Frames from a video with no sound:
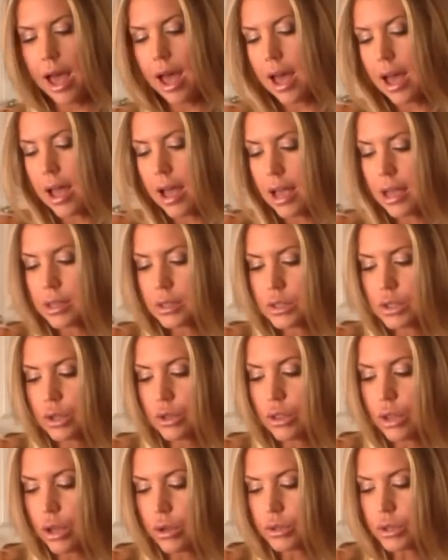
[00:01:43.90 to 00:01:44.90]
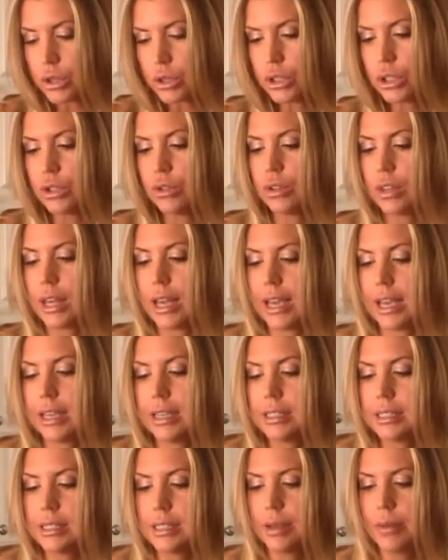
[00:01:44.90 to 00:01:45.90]
Uh, so those are two
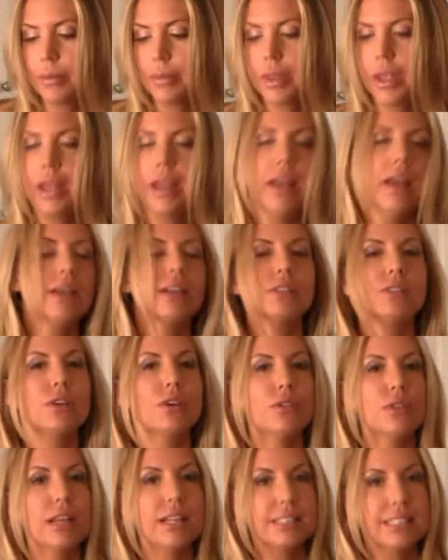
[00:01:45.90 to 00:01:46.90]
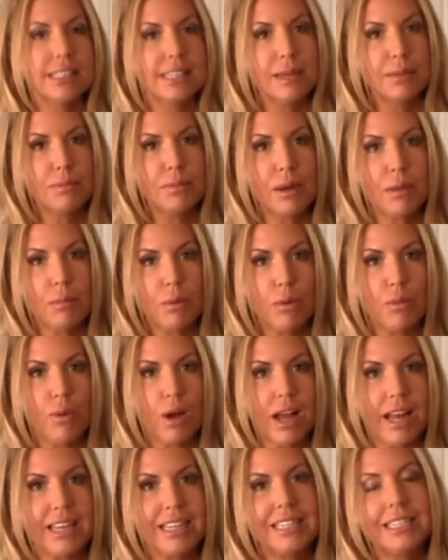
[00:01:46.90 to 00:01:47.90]
things. So that's tip number
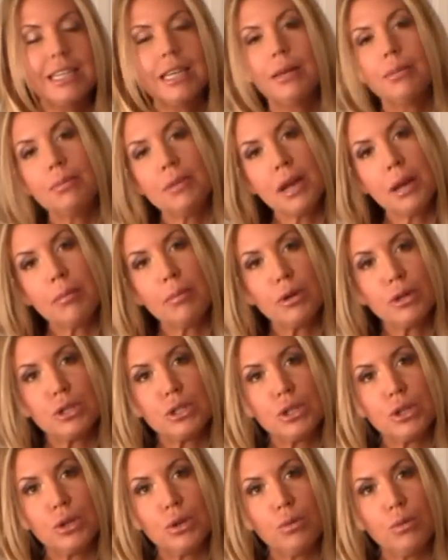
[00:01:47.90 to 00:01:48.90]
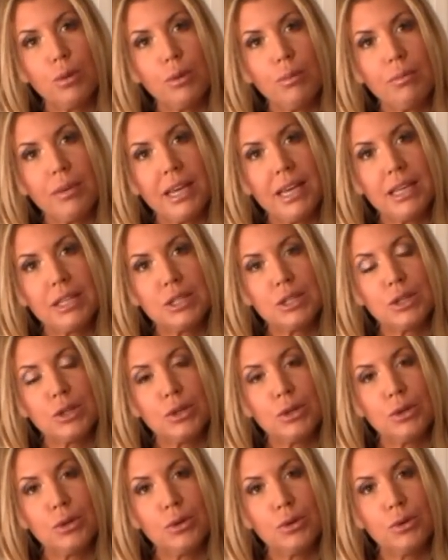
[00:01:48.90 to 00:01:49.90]
one. Tip number two would be
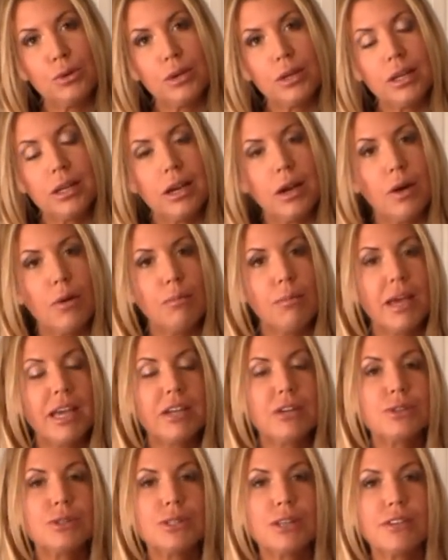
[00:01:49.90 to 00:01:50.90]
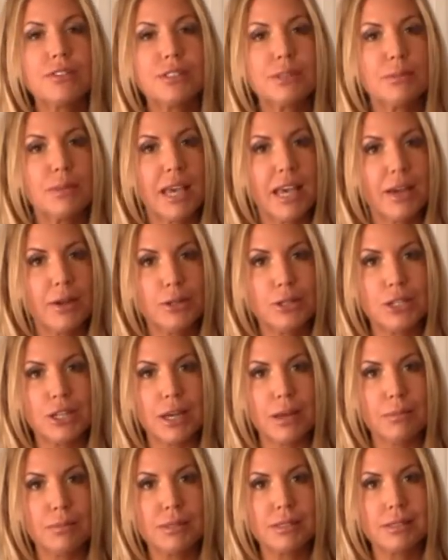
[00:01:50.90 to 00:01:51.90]
to, you know, make yourself some kale
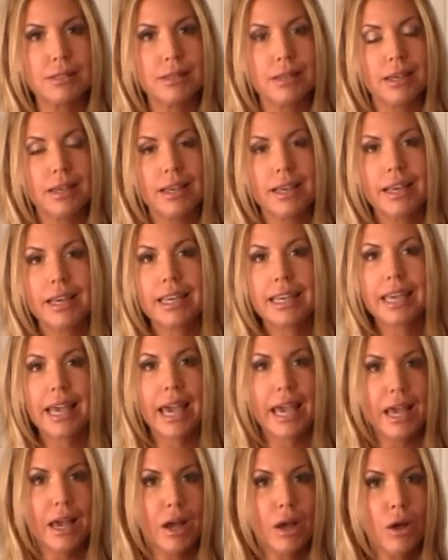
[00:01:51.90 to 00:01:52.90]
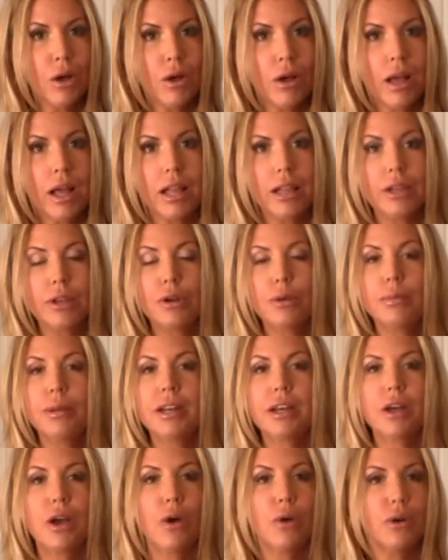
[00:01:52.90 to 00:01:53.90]
chips kale, a little bit
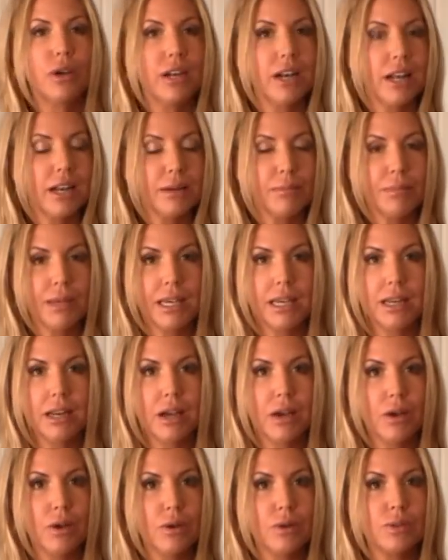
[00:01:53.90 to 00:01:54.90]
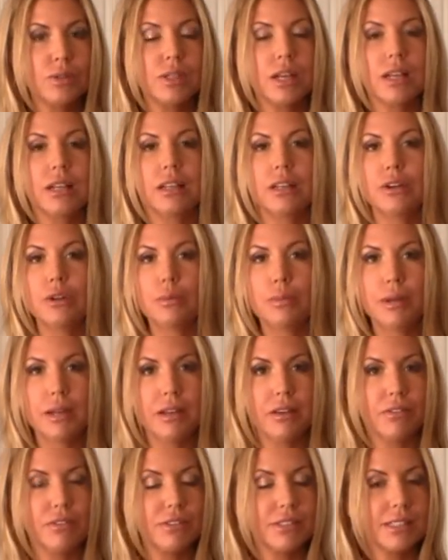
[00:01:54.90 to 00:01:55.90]
of coconut aminos, a little bit
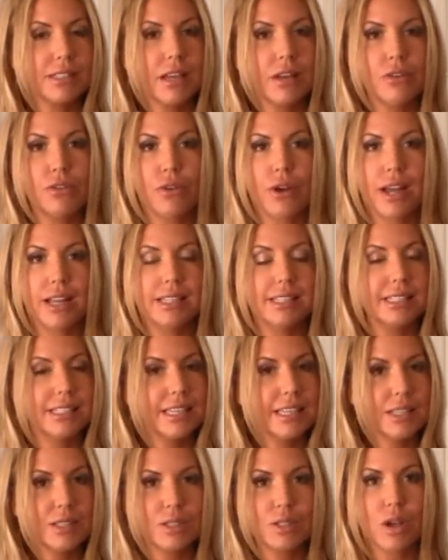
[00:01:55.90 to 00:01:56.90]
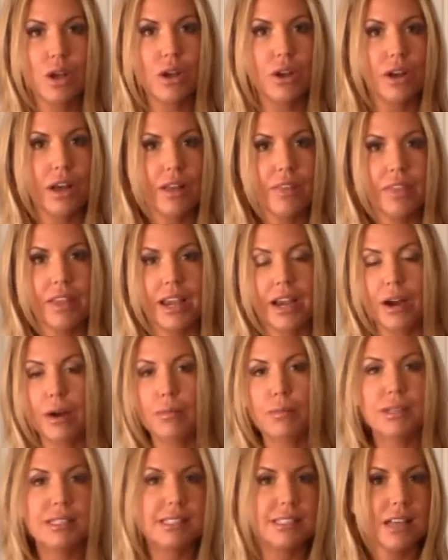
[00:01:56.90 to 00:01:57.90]
of sun-dried sea salt on there,
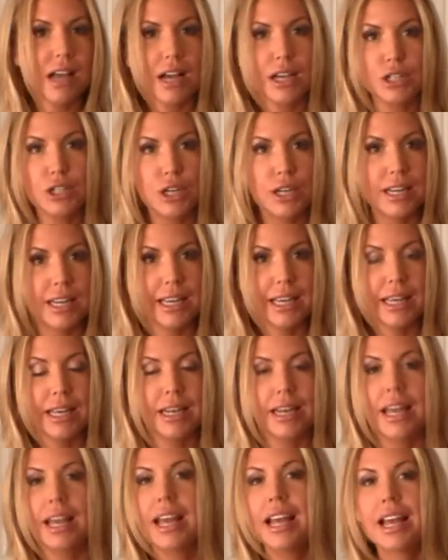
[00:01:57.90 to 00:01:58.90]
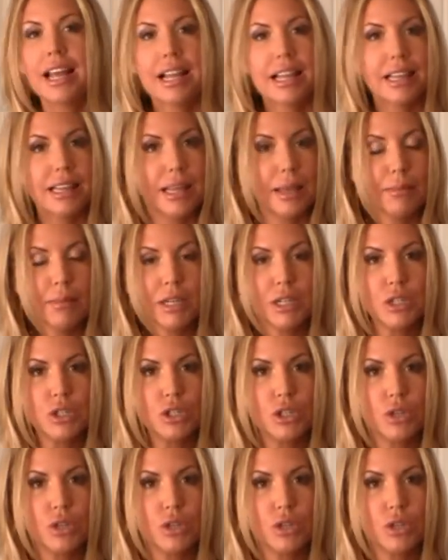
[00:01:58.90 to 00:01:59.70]
massage it in, lemon